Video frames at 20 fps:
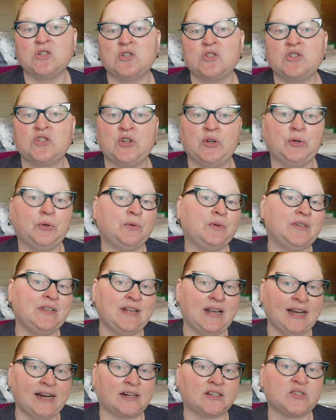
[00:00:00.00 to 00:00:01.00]
So,
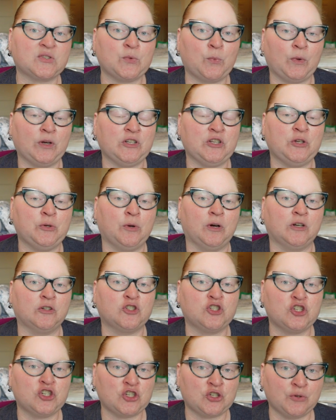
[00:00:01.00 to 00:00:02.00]
next, when you are
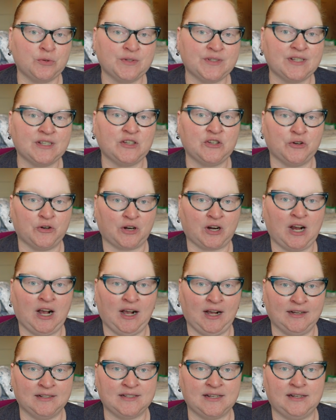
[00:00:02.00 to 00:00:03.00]
choosing your
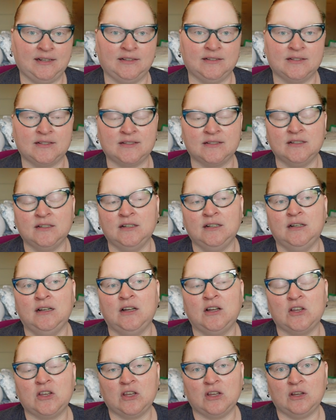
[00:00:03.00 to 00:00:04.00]
contents,
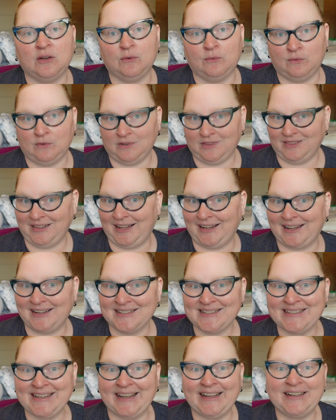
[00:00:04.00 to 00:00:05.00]
like I
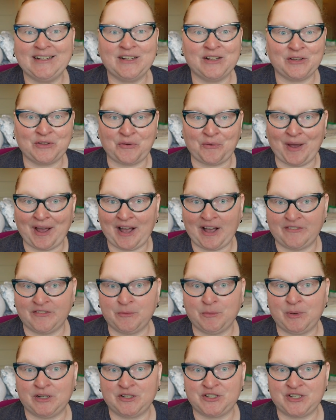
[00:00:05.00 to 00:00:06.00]
said, you have a
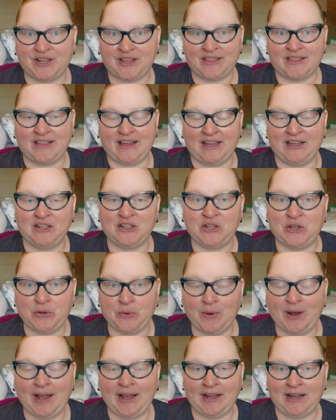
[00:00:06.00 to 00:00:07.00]
budget that you
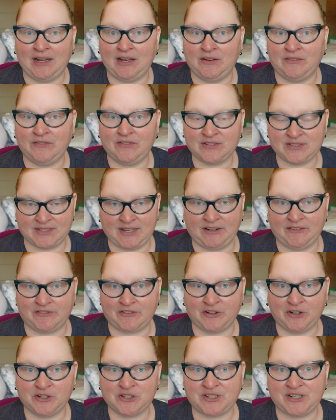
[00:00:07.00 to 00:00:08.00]
have set
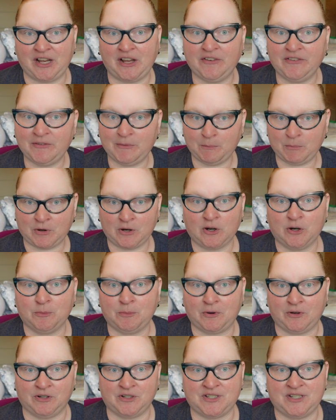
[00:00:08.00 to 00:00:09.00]
for yourself per
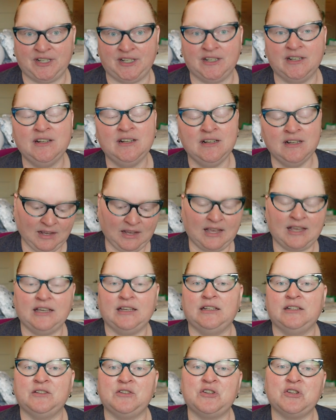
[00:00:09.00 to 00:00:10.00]
person,
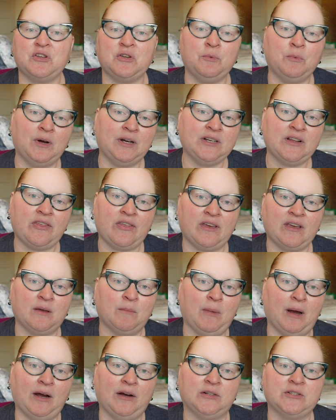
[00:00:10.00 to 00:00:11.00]
and you want to think
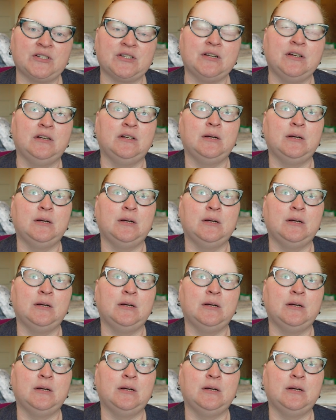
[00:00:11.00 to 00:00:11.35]
about